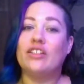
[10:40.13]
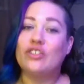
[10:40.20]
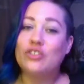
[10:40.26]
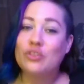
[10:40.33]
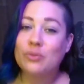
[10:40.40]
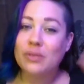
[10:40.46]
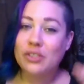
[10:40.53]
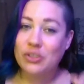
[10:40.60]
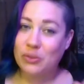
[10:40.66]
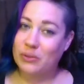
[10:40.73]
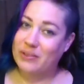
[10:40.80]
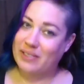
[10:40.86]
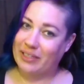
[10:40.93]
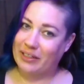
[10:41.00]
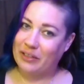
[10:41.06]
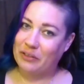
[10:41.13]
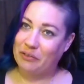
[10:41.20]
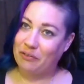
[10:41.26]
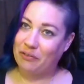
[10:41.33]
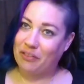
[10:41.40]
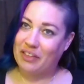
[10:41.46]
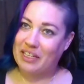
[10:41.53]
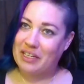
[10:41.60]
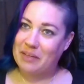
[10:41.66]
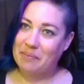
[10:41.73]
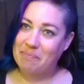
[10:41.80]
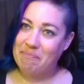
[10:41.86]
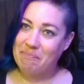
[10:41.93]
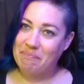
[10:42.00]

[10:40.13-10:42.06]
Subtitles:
treat yourself theme.